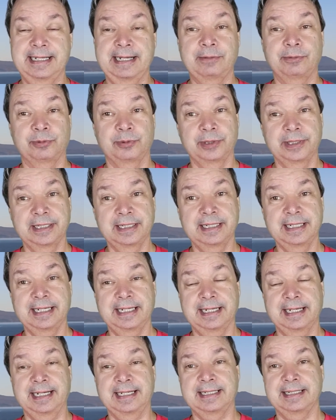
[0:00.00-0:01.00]
that
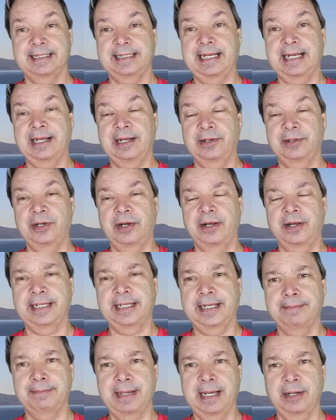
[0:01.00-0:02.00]
really cuts down
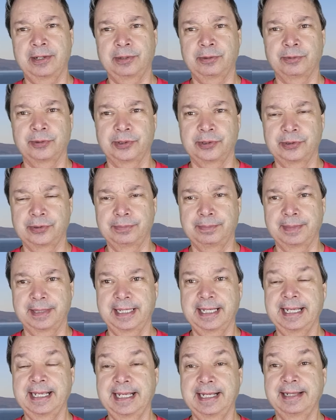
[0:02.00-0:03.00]
the amount of room
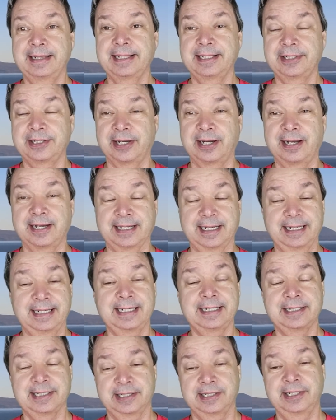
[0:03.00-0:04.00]
in the dock, and
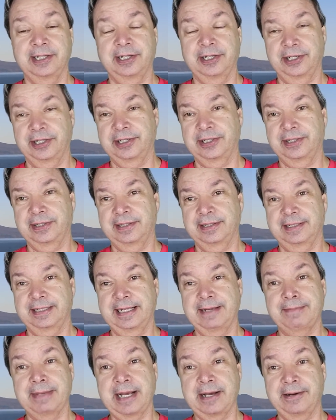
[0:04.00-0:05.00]
it's going to hurt
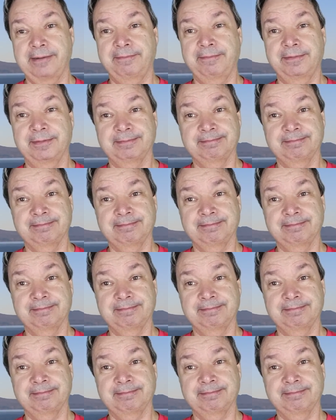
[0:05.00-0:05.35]
the amount